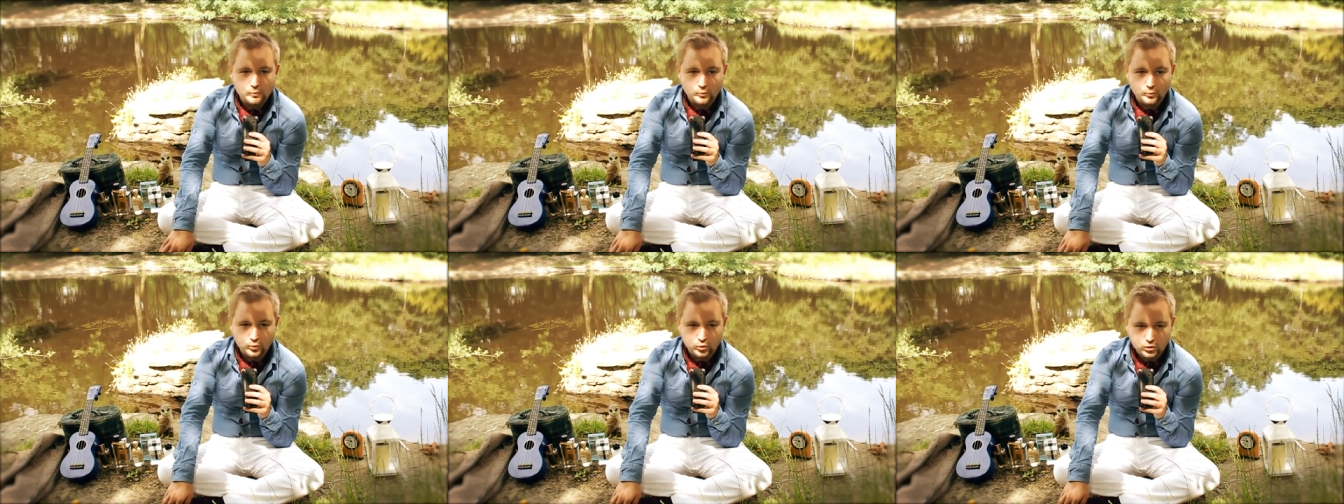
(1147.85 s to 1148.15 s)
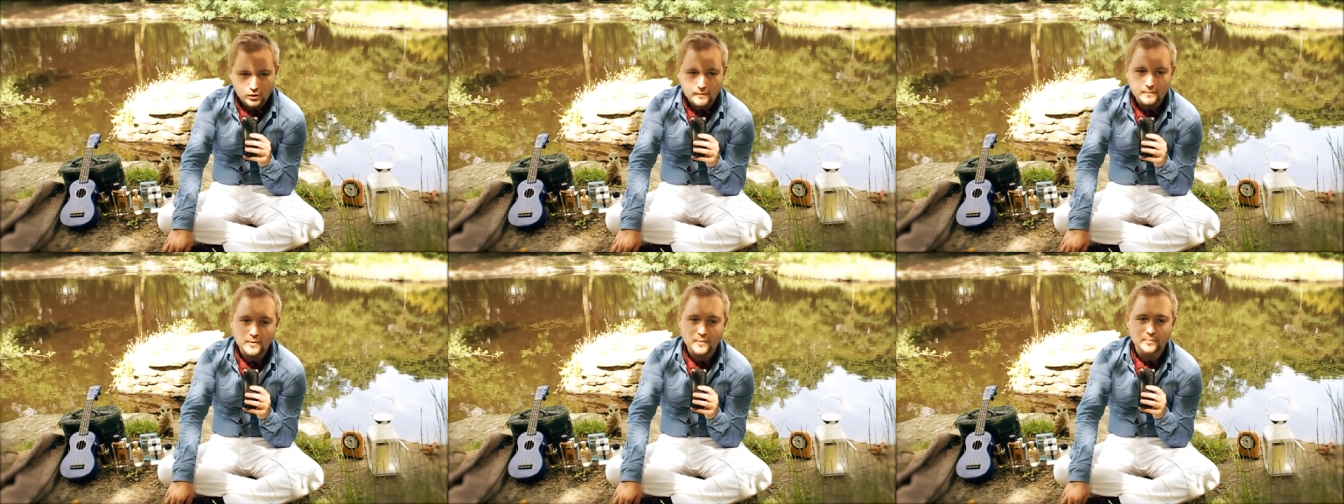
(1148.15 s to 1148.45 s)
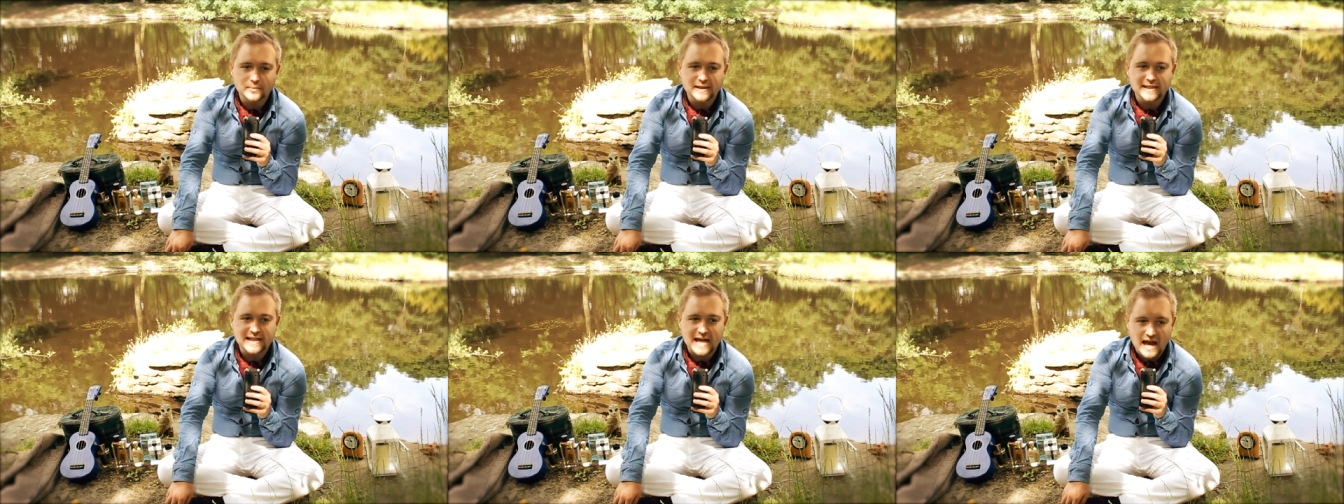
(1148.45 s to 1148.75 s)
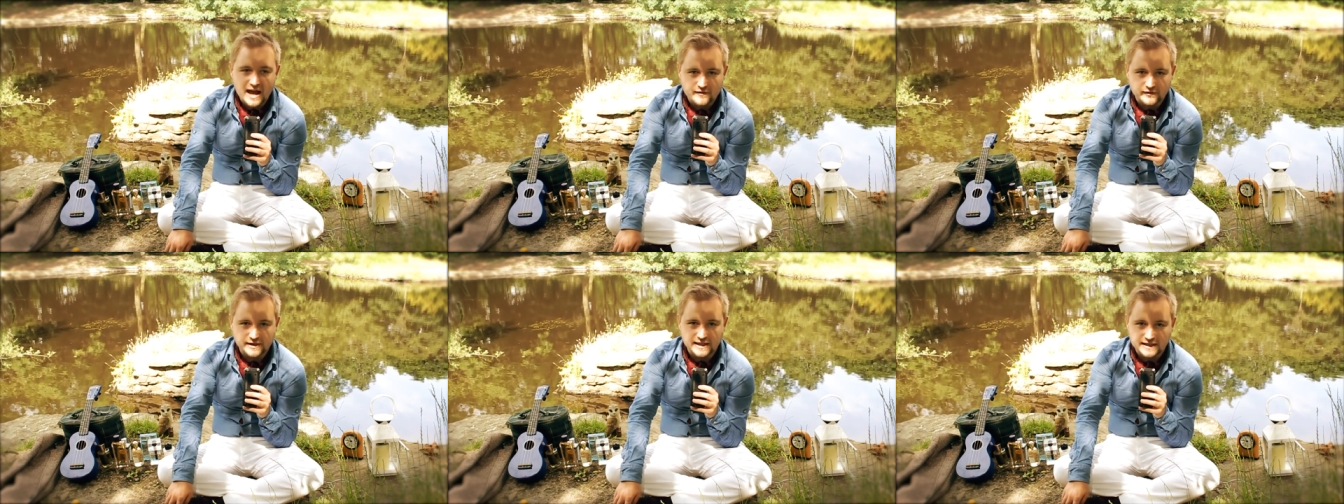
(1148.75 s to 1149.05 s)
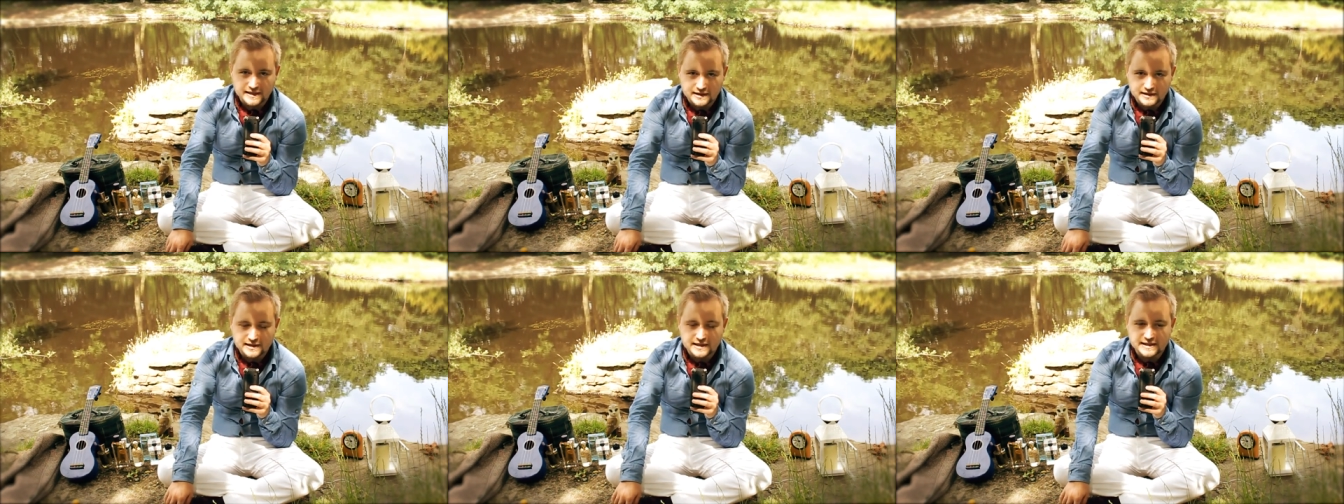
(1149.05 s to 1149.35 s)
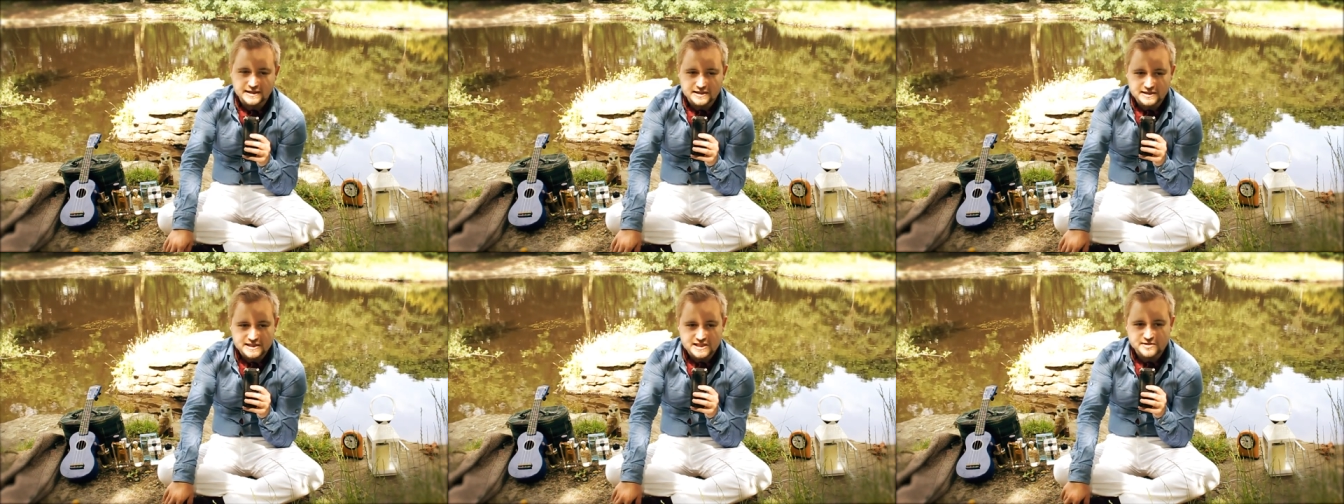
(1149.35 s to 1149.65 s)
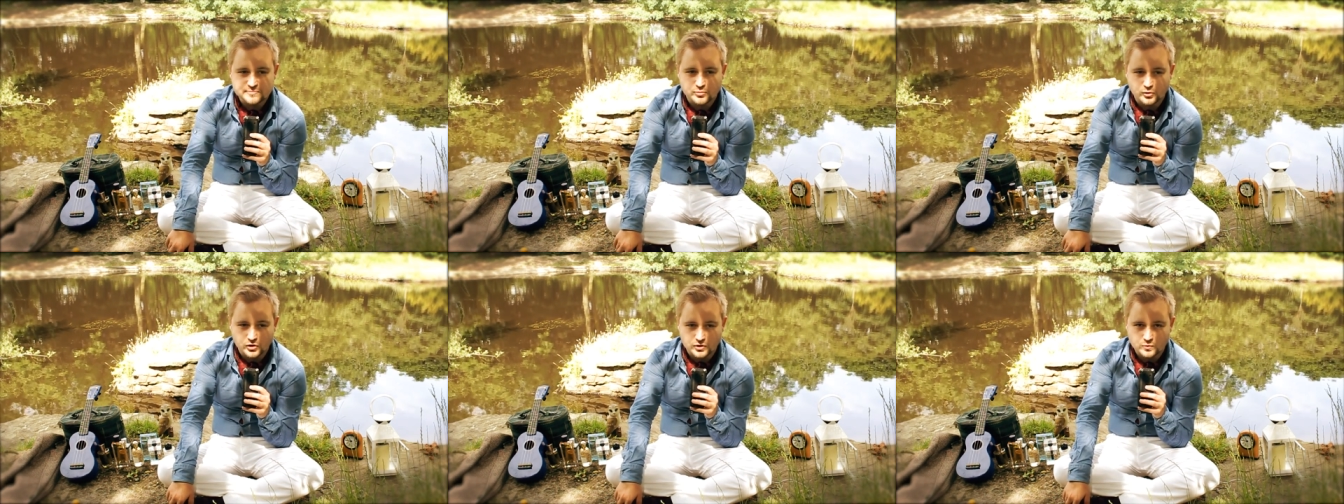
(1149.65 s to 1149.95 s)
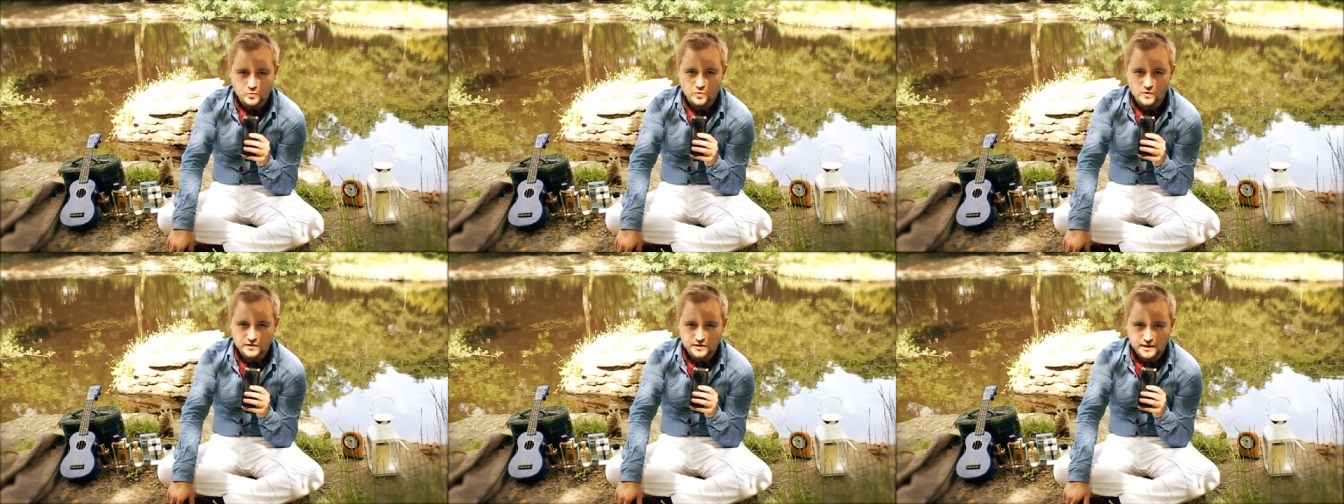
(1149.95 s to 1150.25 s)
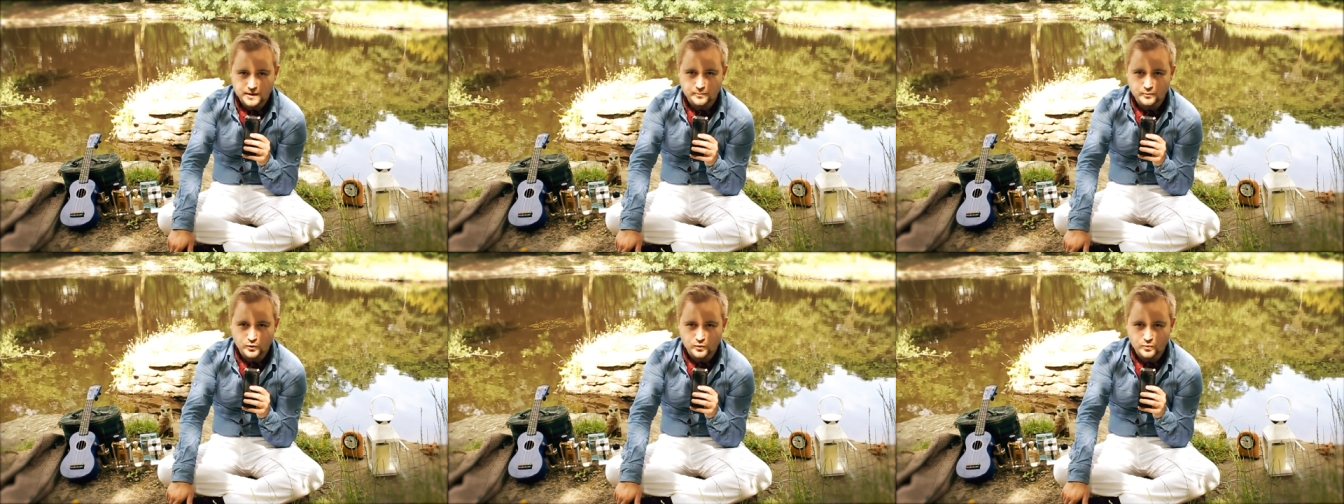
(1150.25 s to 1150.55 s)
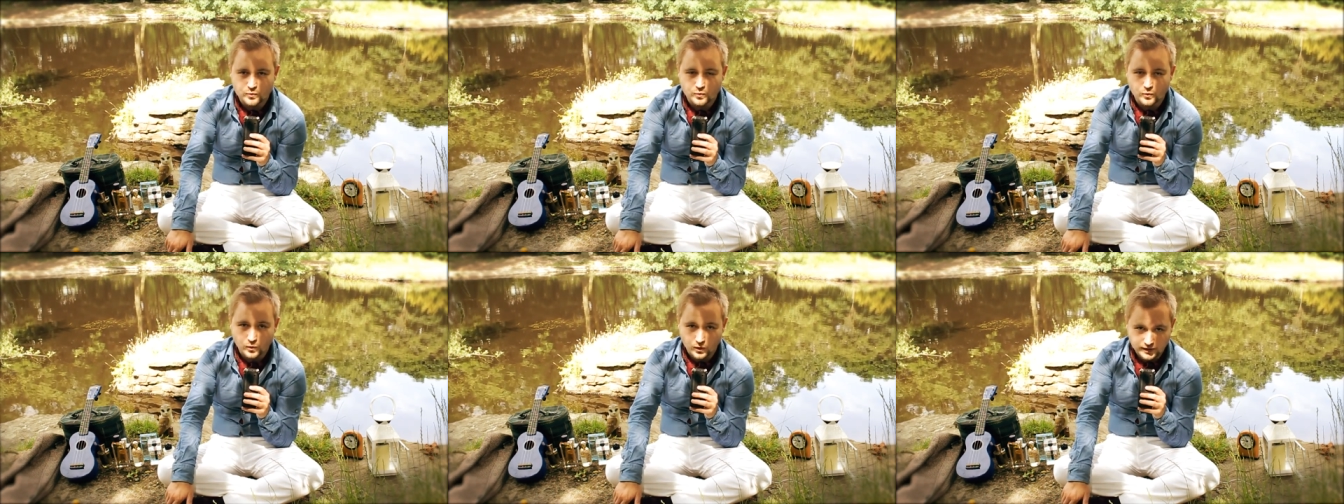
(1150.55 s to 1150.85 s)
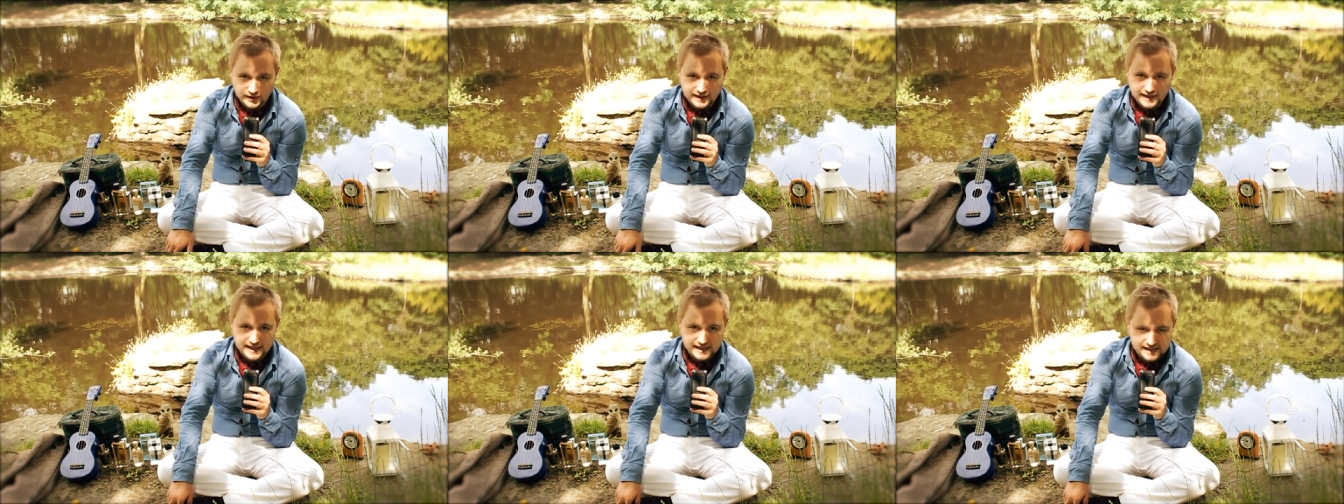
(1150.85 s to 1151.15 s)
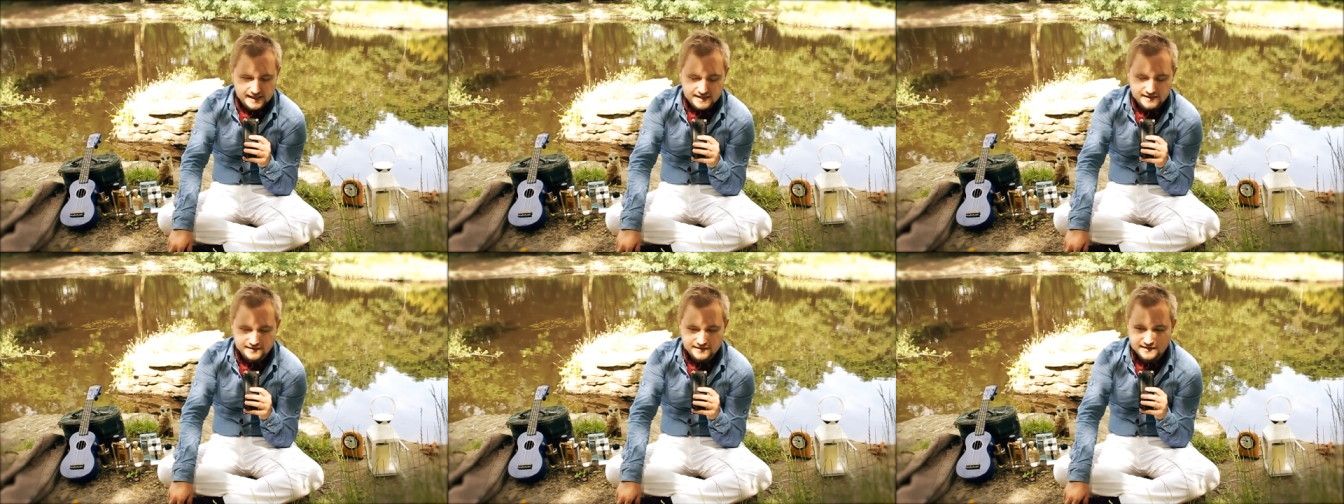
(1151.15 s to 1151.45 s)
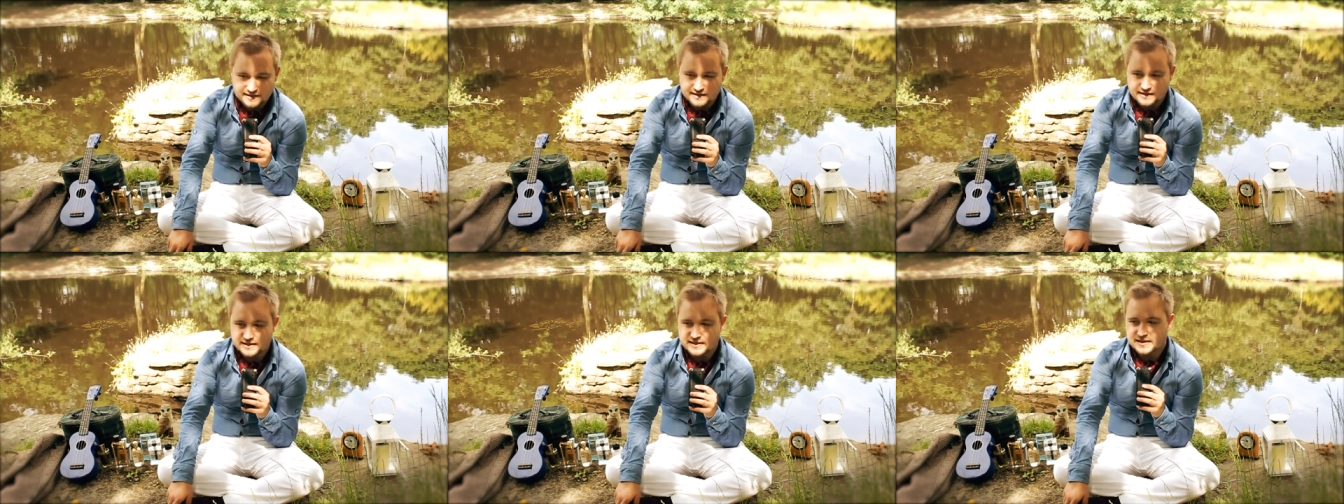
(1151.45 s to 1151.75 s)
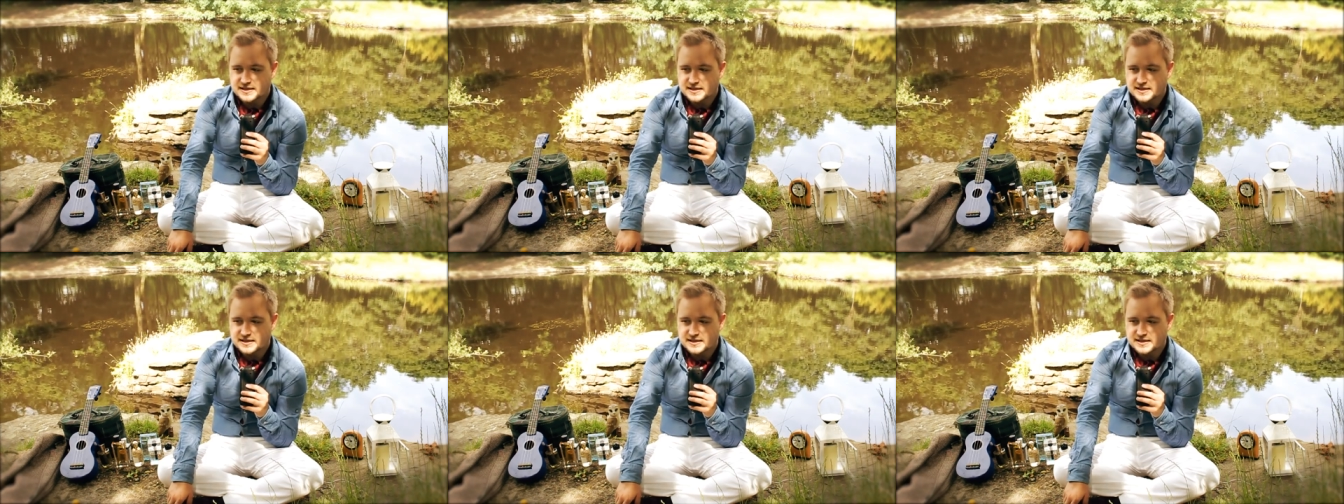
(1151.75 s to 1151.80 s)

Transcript: probably have an inkling at this point what number one it is.